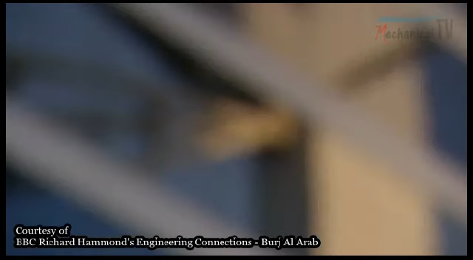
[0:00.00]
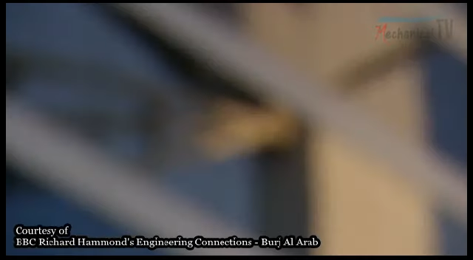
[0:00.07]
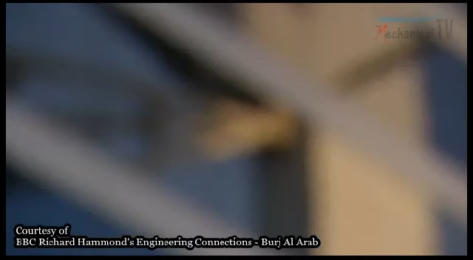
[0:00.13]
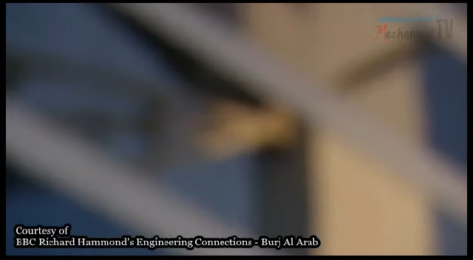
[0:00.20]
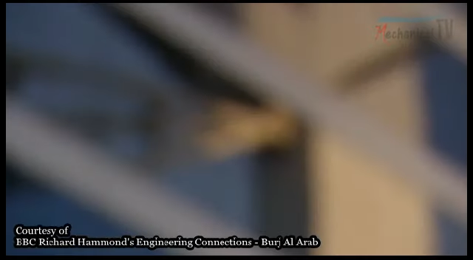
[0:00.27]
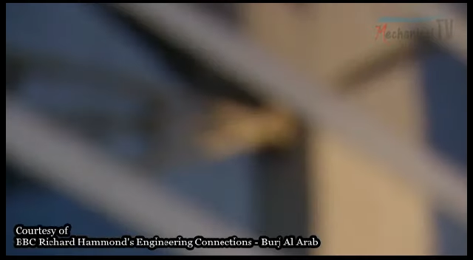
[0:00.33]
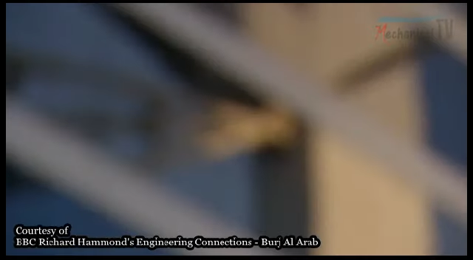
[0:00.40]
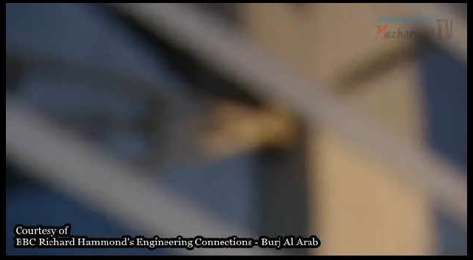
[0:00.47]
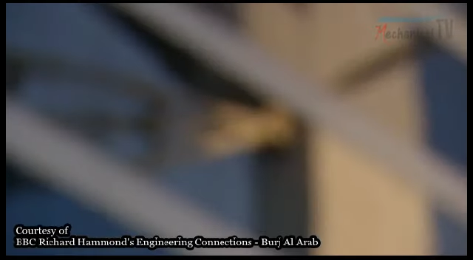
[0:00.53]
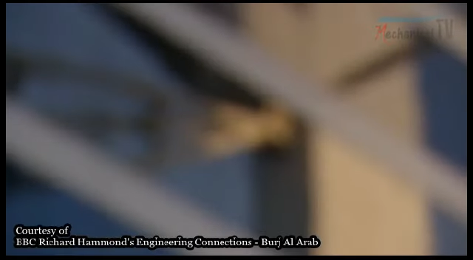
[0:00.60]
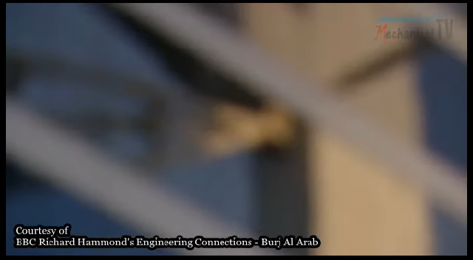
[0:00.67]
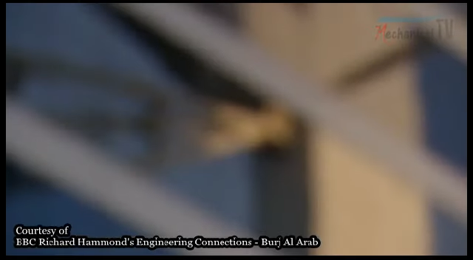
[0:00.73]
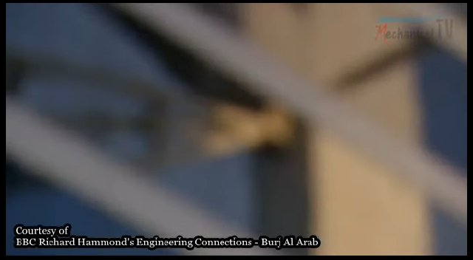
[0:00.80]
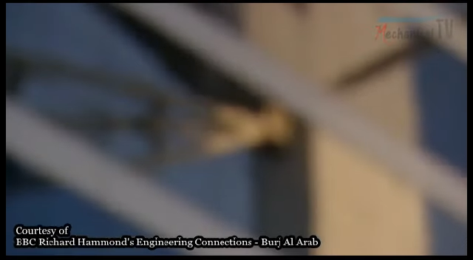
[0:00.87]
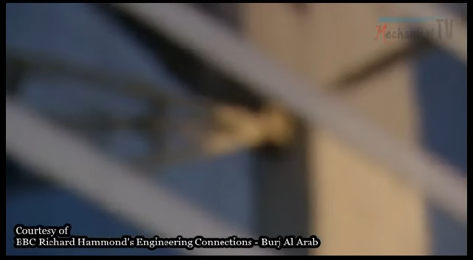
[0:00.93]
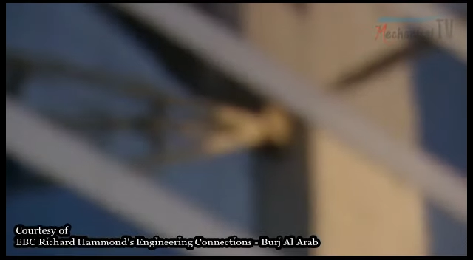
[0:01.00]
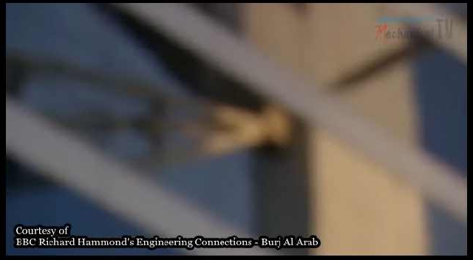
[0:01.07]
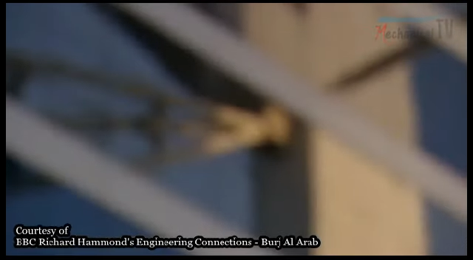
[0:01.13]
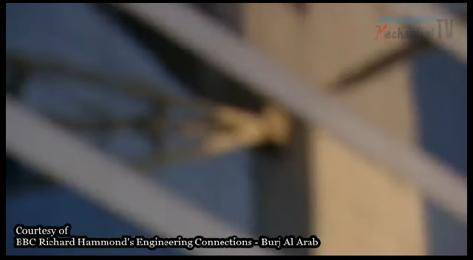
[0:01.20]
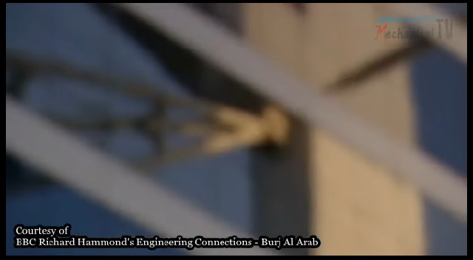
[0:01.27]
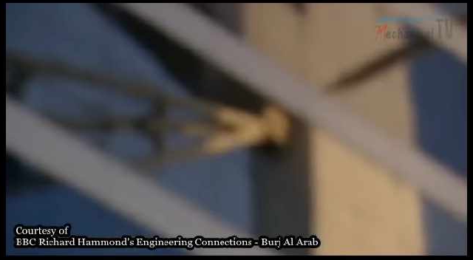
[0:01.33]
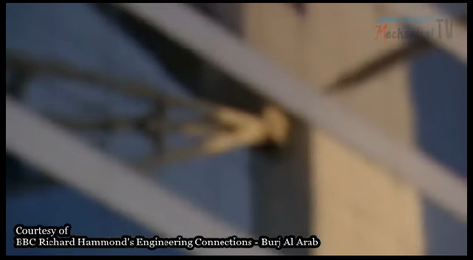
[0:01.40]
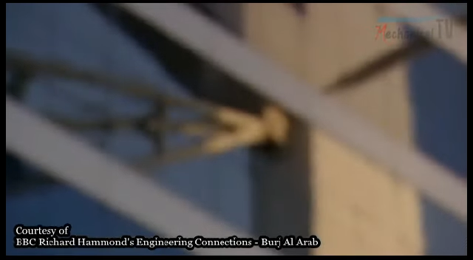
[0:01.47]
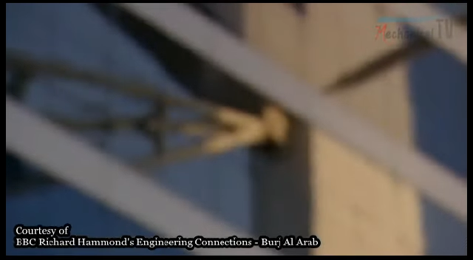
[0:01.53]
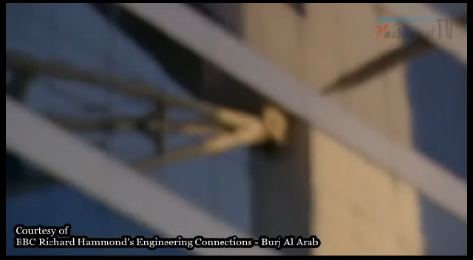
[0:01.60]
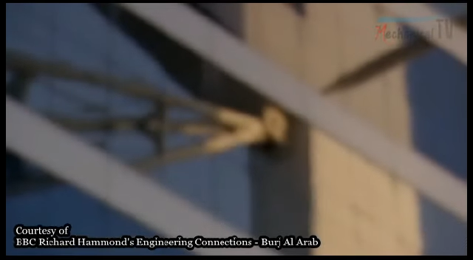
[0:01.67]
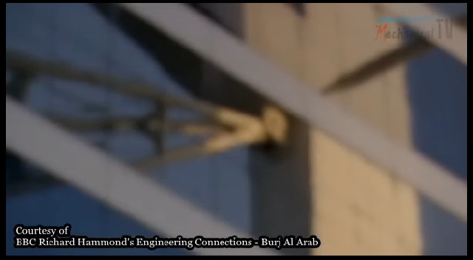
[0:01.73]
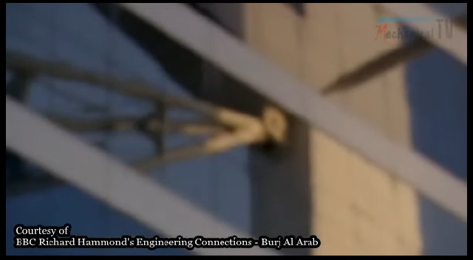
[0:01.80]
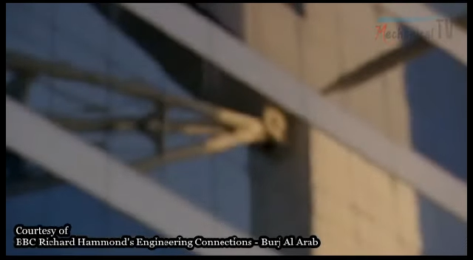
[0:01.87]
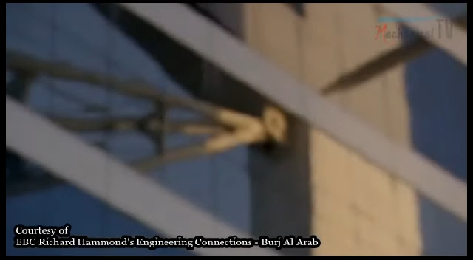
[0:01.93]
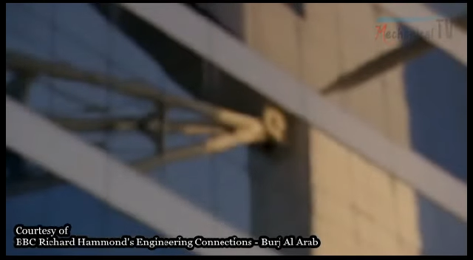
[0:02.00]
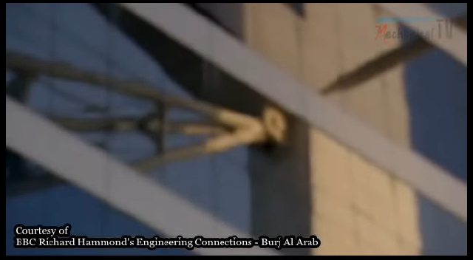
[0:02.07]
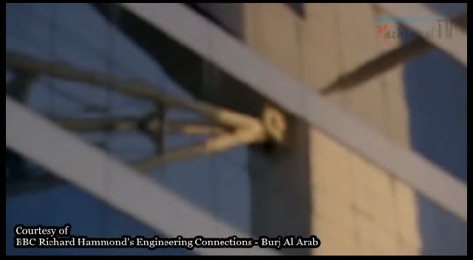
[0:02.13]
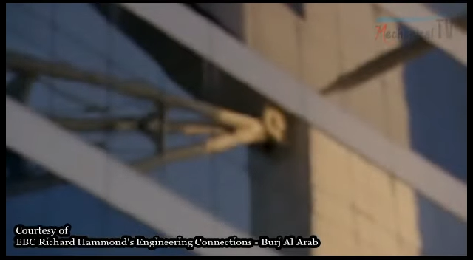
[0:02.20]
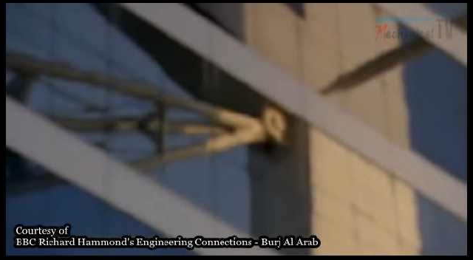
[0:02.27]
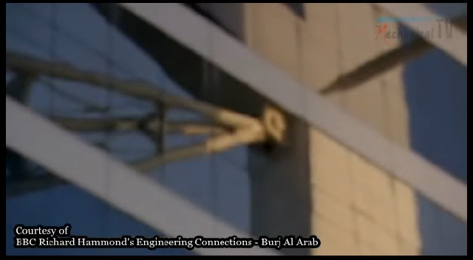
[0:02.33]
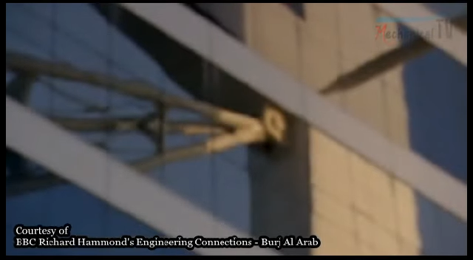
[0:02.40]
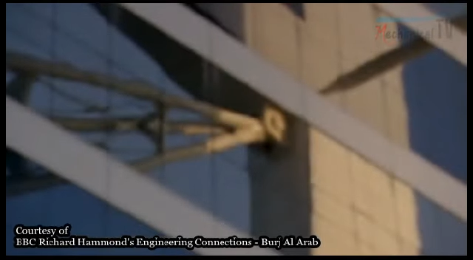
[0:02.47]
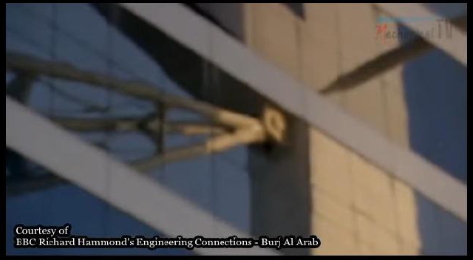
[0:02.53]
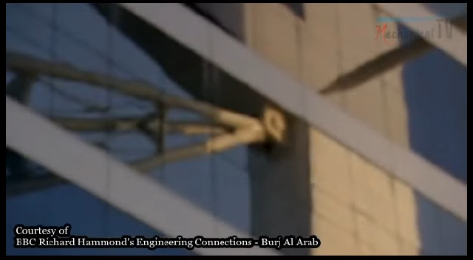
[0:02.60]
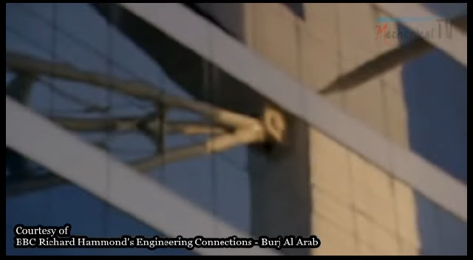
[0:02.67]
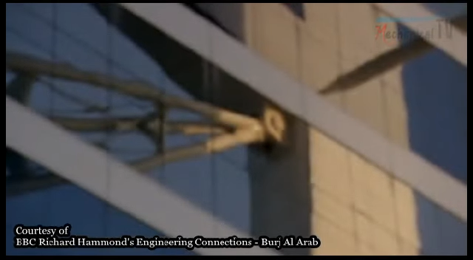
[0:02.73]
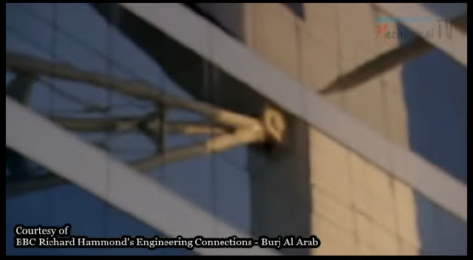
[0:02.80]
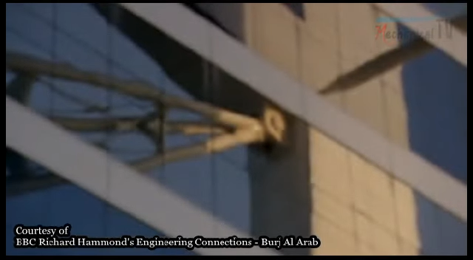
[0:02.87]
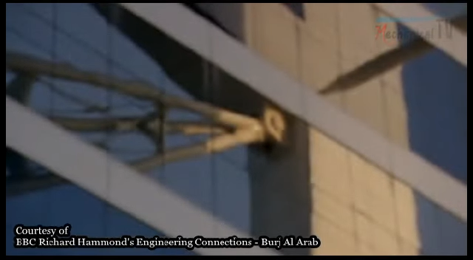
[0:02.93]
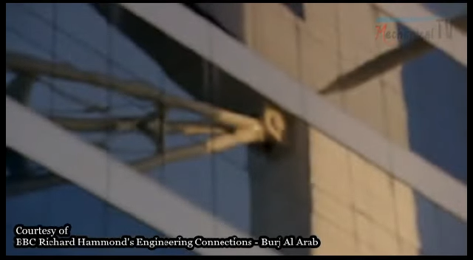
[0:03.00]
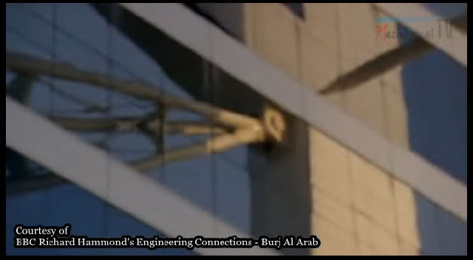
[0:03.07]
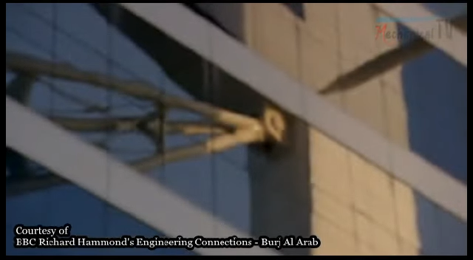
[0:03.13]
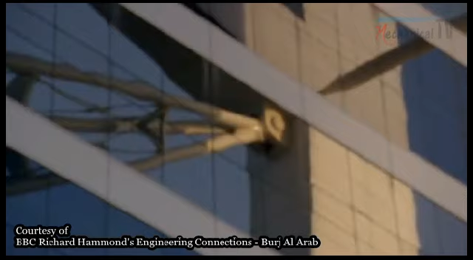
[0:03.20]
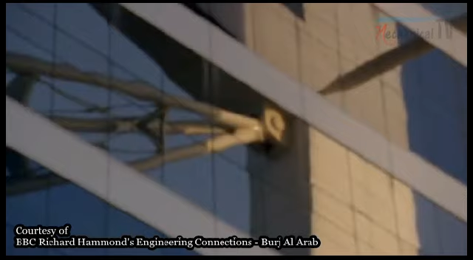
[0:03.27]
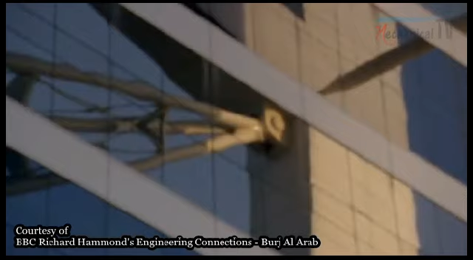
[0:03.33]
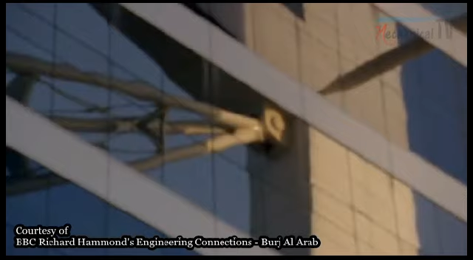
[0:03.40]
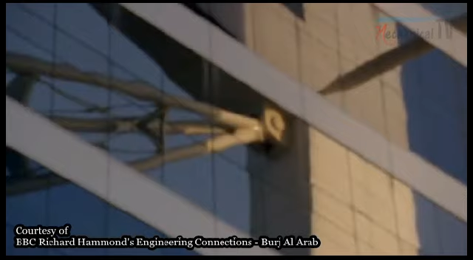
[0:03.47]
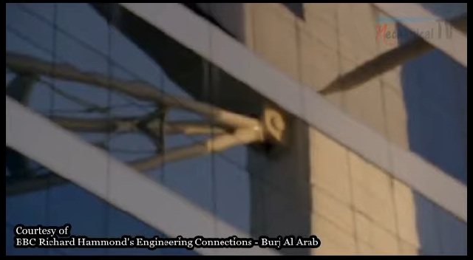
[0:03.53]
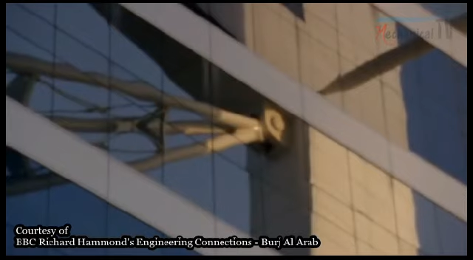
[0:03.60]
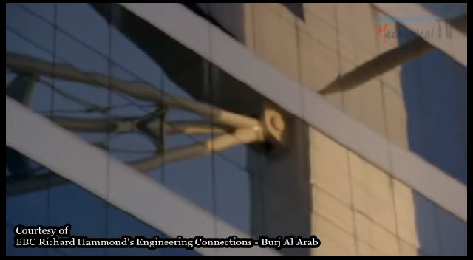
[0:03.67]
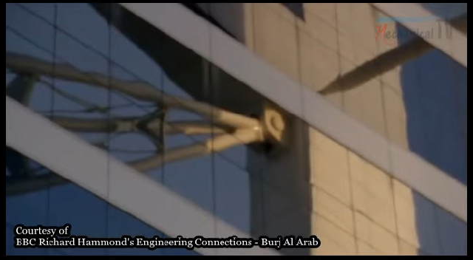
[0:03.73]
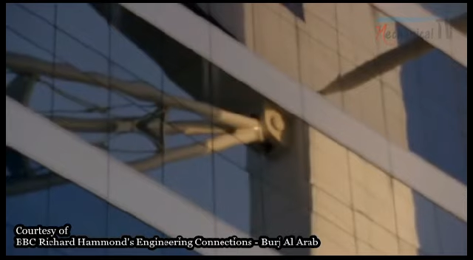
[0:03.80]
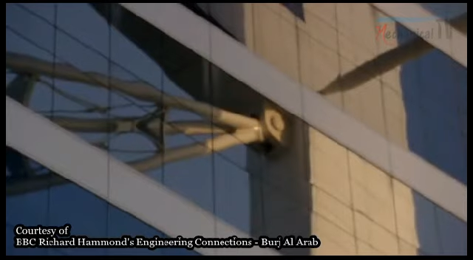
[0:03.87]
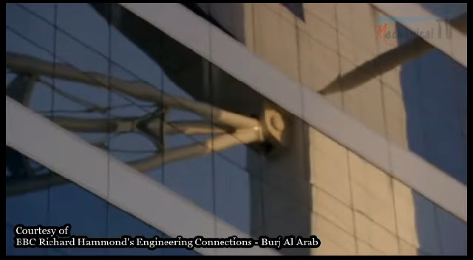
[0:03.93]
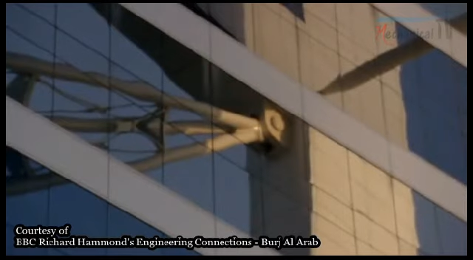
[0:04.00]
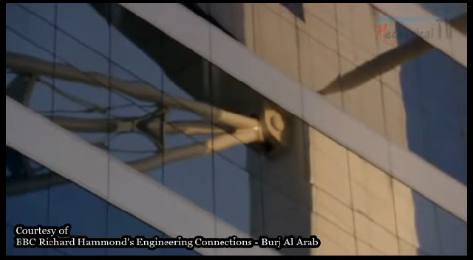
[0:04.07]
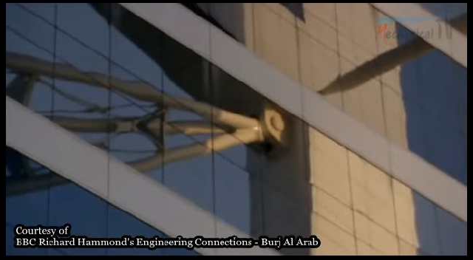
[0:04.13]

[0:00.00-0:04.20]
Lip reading: Nobody's mouth can be seen.